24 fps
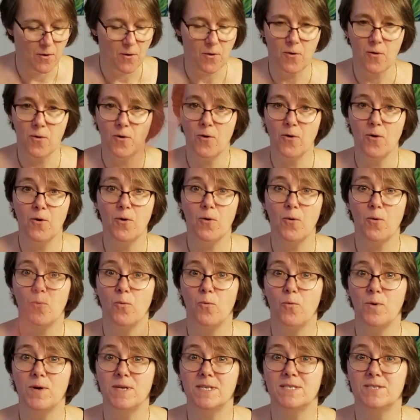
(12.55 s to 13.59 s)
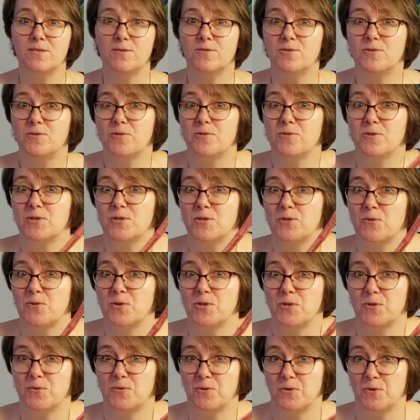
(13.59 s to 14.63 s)
or wizards or
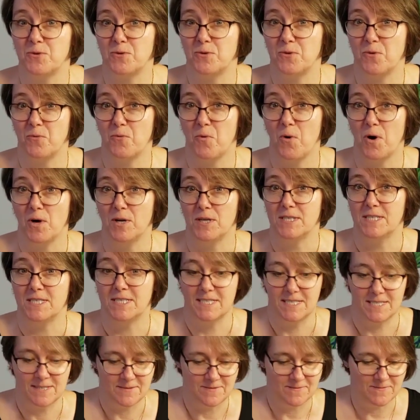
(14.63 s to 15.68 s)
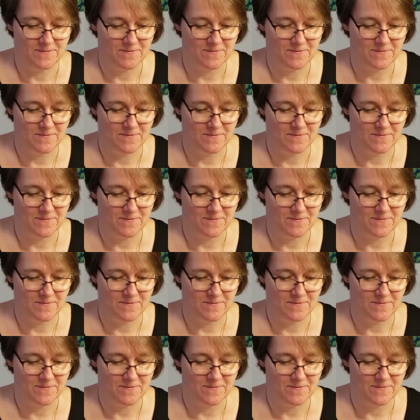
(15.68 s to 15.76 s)
sorcerer wands.